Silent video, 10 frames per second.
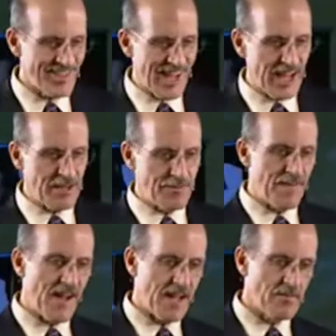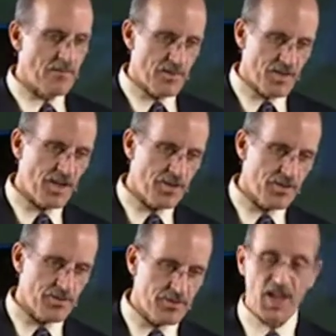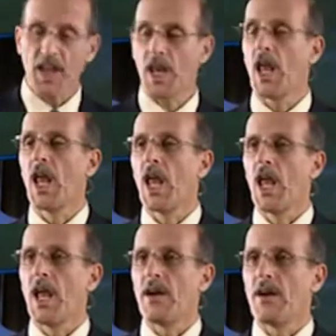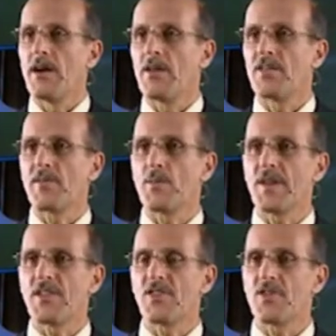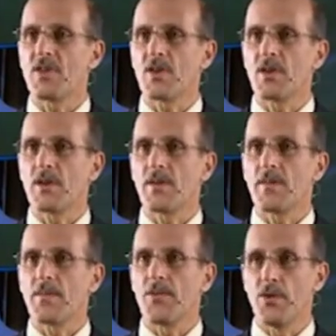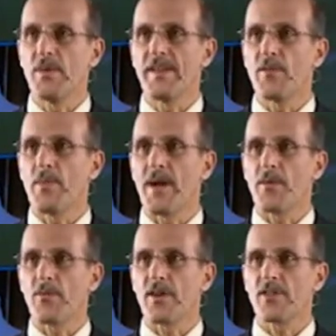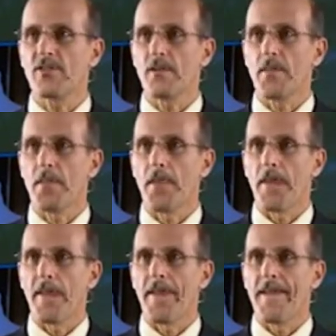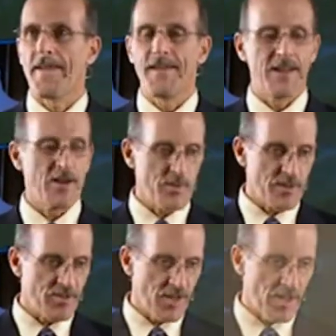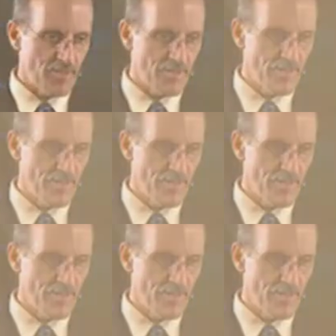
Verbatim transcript: nine, five, six, ten, uh, several places you can look. Do you believe the Bible, friends? Here's what it says.